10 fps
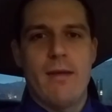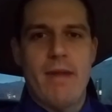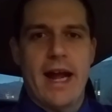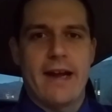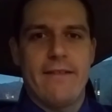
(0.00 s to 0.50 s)

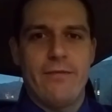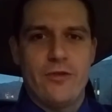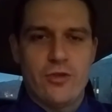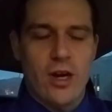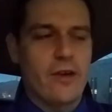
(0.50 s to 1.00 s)
back
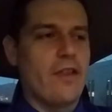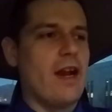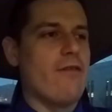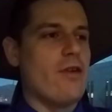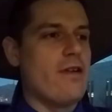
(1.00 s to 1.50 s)
stronger than
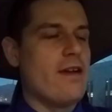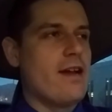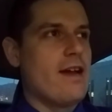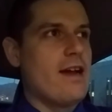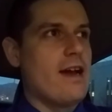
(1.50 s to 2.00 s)
ever
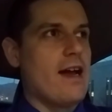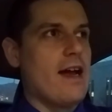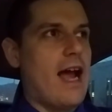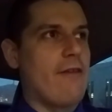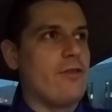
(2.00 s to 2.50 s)

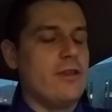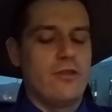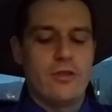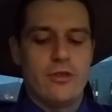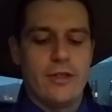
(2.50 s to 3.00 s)
after this
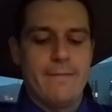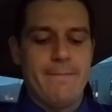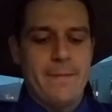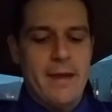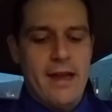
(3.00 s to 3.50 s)
surgery.
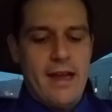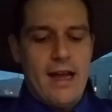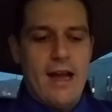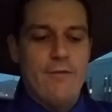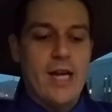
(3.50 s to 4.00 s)

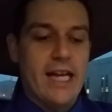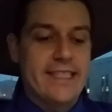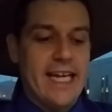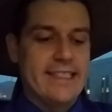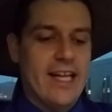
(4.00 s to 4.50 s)
If you guys
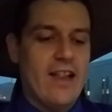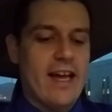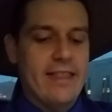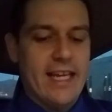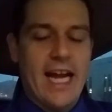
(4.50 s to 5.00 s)
can't tell,
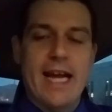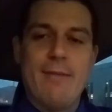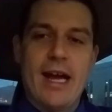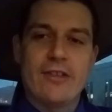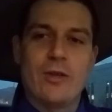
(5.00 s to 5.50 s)
I think I
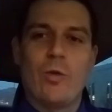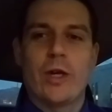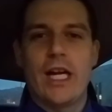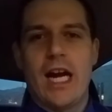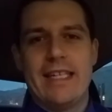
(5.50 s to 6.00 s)
am actually
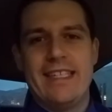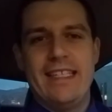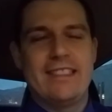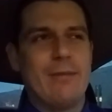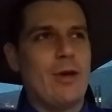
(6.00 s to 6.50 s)
working on
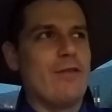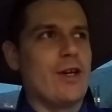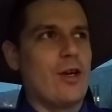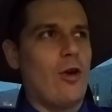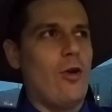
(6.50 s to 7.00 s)
somewhat of a
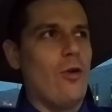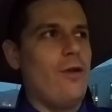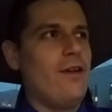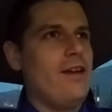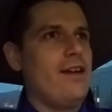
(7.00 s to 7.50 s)

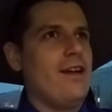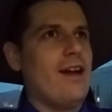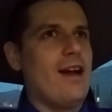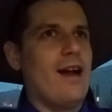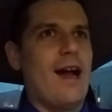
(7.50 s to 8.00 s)
cold.
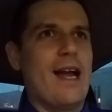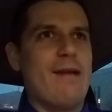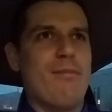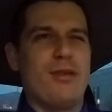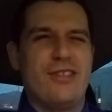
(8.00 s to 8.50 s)
I
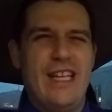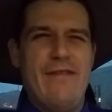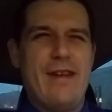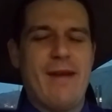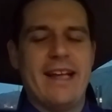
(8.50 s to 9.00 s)
am
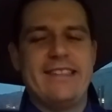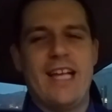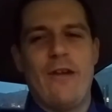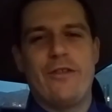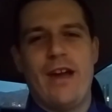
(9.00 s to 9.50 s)
perceiving
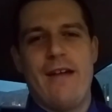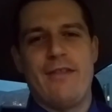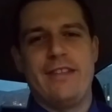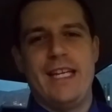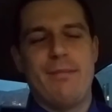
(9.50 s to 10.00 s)
myself to have
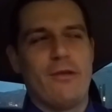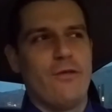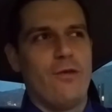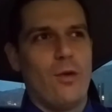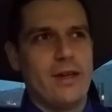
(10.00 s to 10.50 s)
a deeper
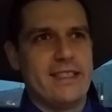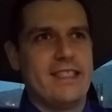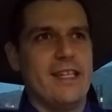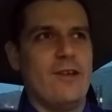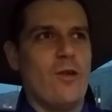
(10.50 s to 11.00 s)
voice
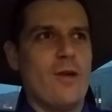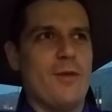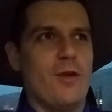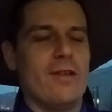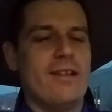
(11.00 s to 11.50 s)
than
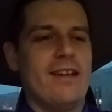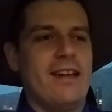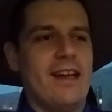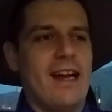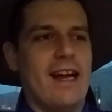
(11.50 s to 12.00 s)
normal.
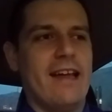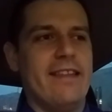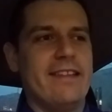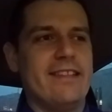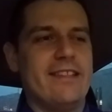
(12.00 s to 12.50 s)
And
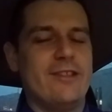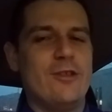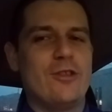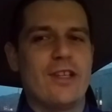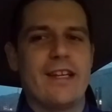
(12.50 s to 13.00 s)
this is
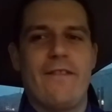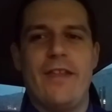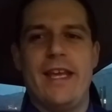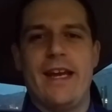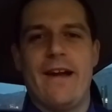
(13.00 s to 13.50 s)
usually
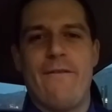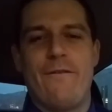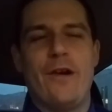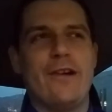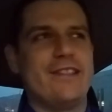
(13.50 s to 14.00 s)
the
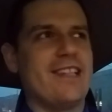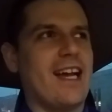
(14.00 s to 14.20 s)
first